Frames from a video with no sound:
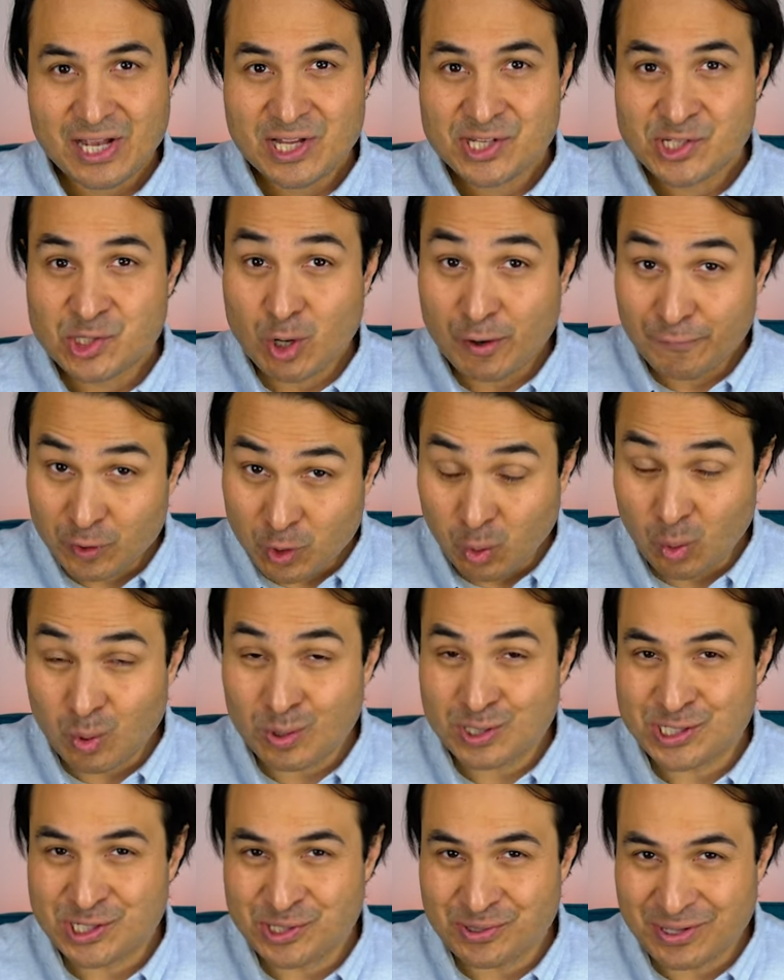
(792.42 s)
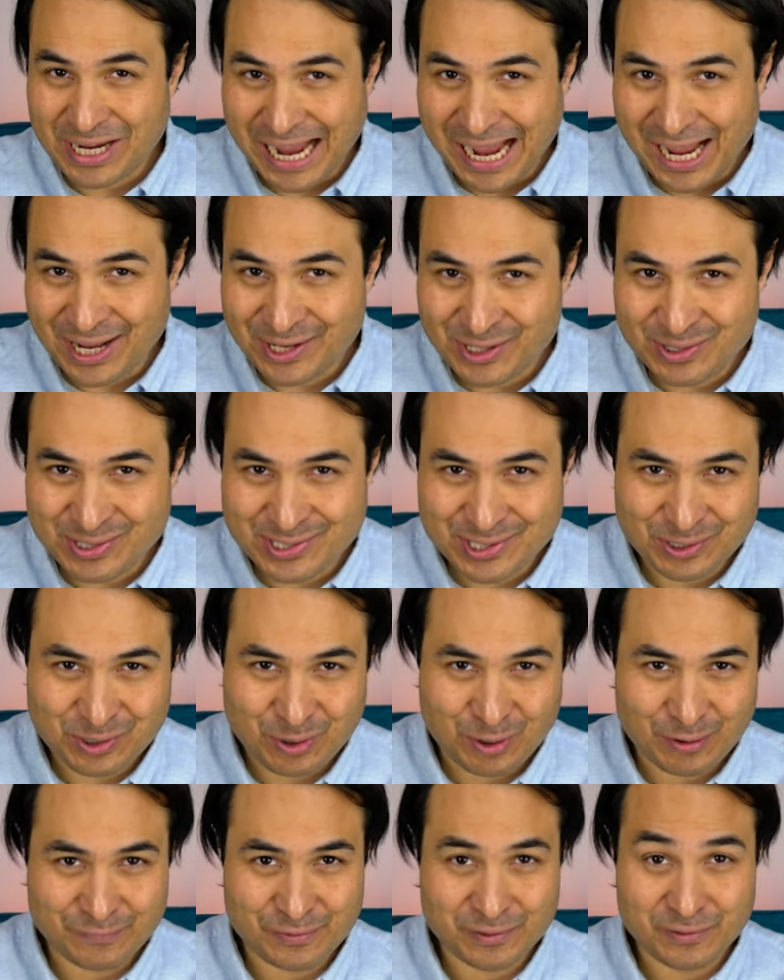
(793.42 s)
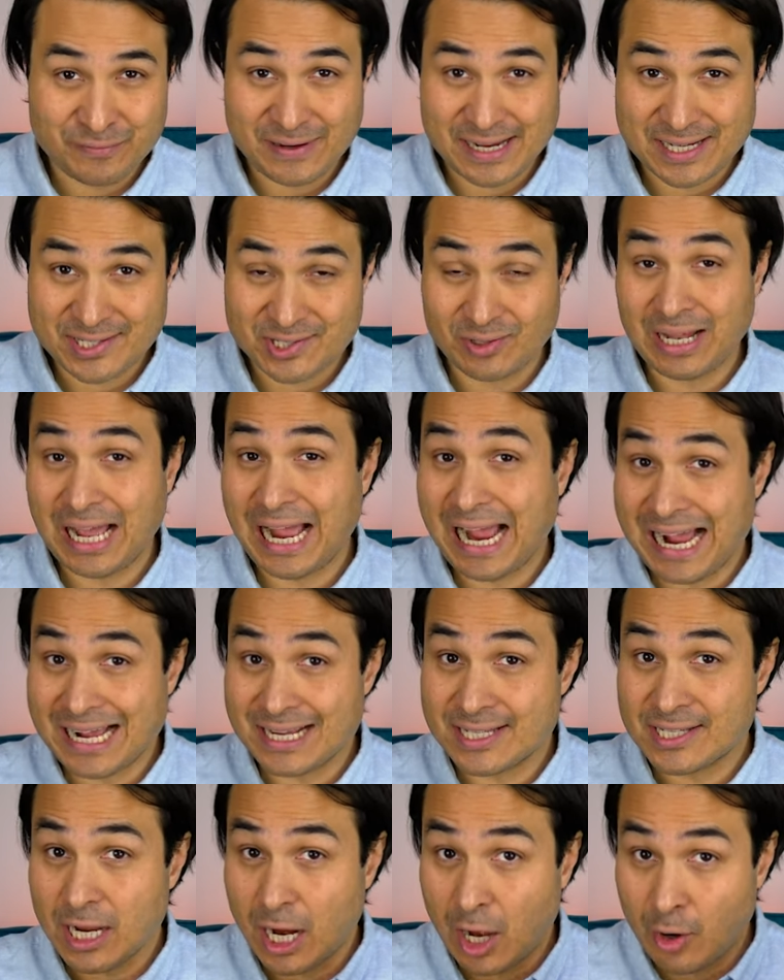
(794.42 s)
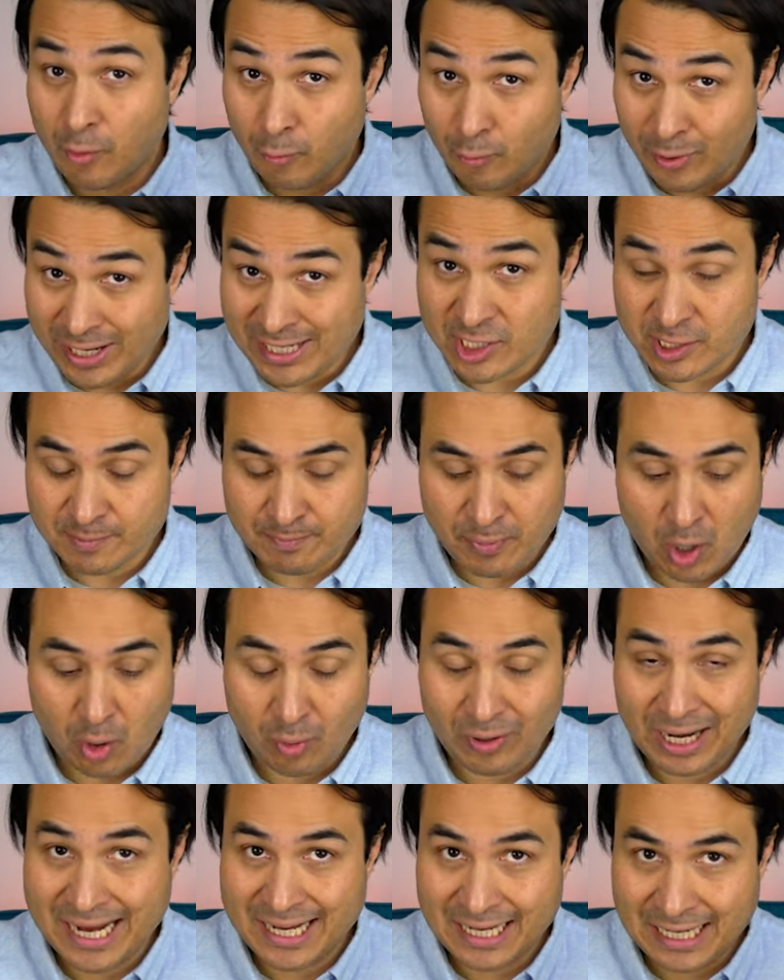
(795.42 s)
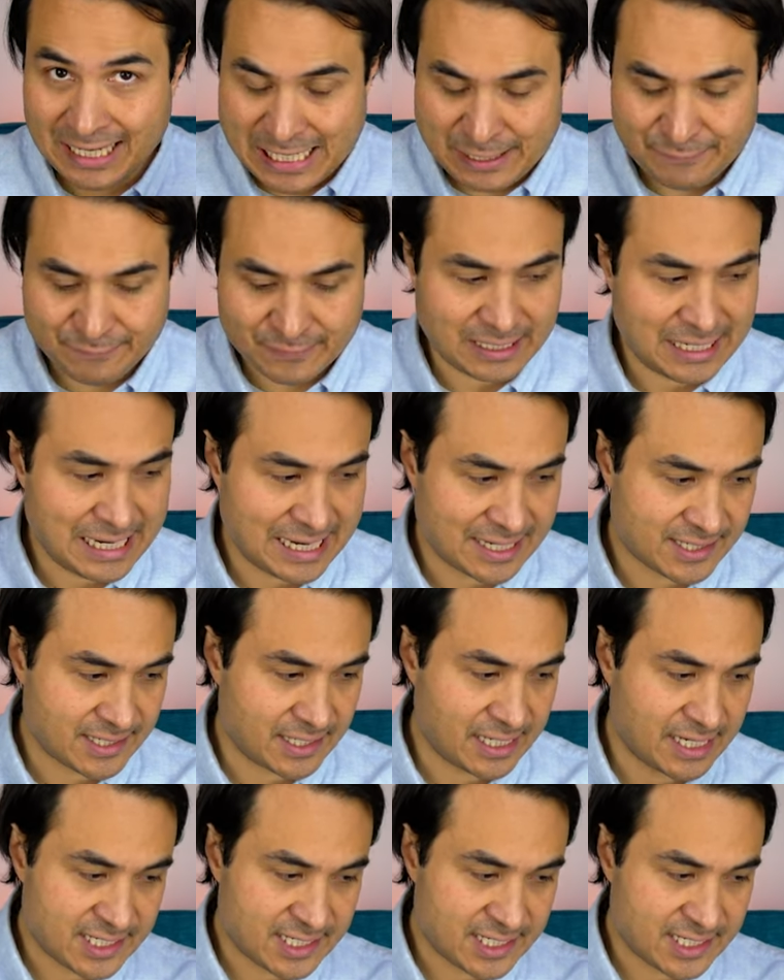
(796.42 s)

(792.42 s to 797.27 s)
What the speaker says: So of course you can use the Gong Fu vessel as a rinse bowl and leaf collector.